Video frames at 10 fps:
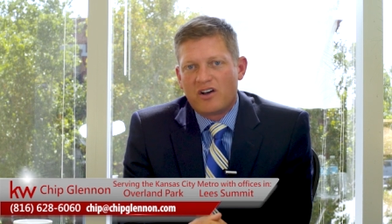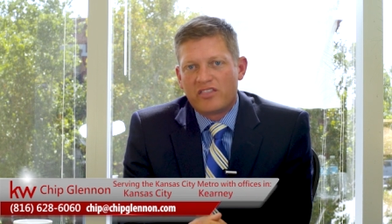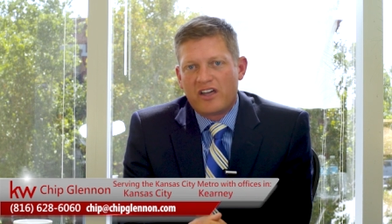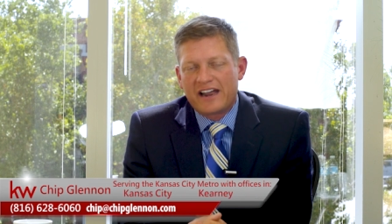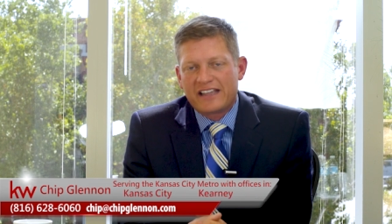on
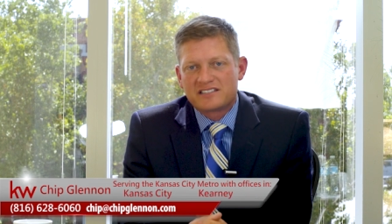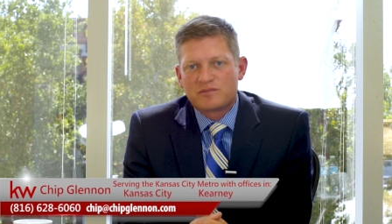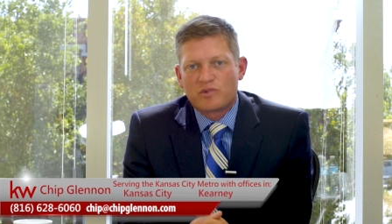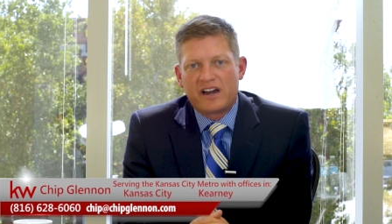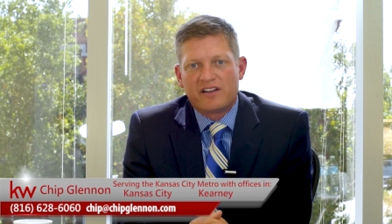that and get
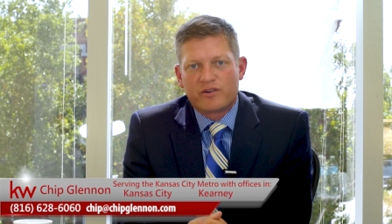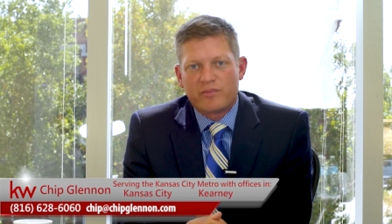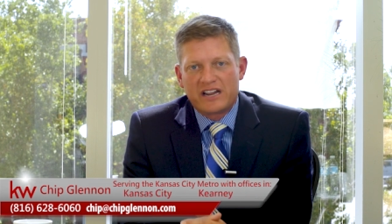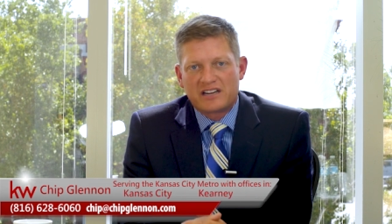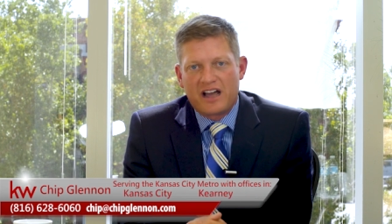some great
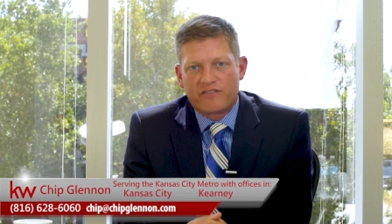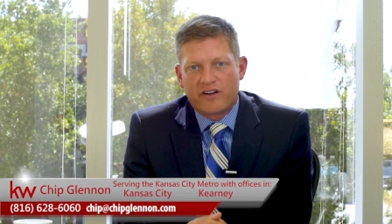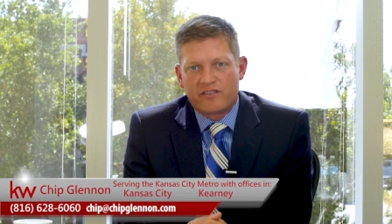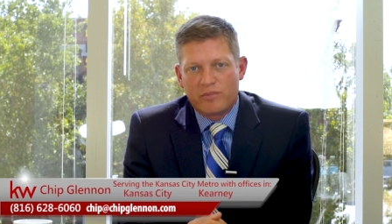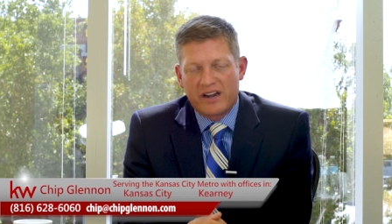information out for
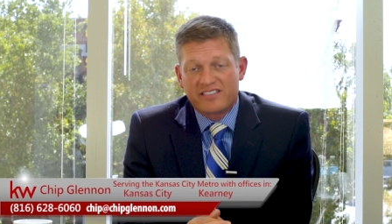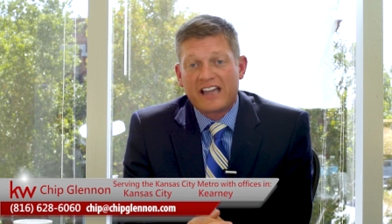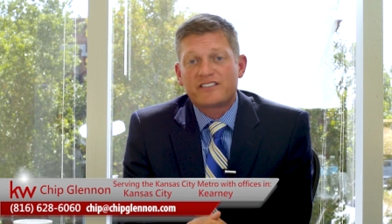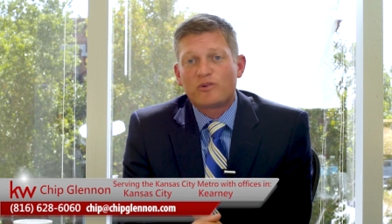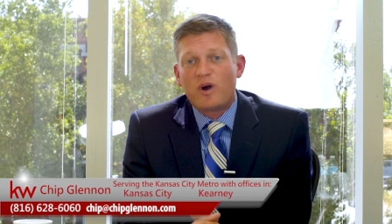everybody.
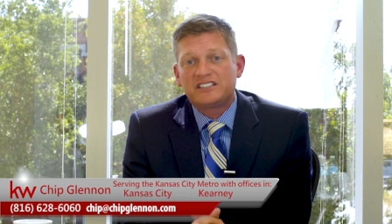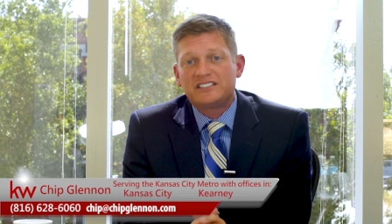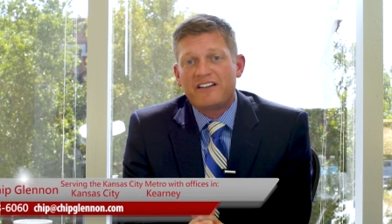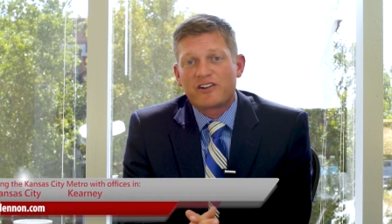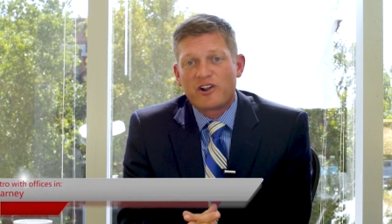Thanks for watching.
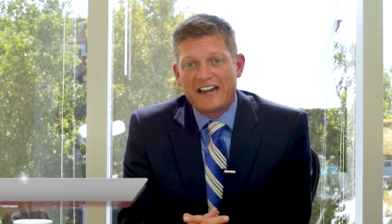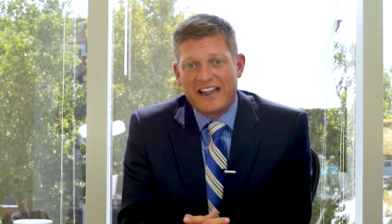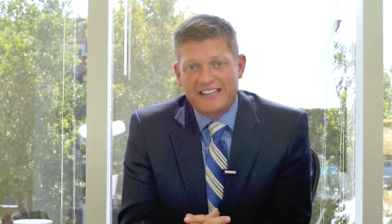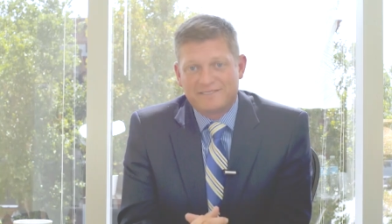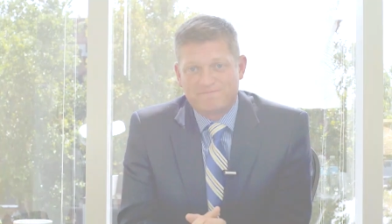Have a great day.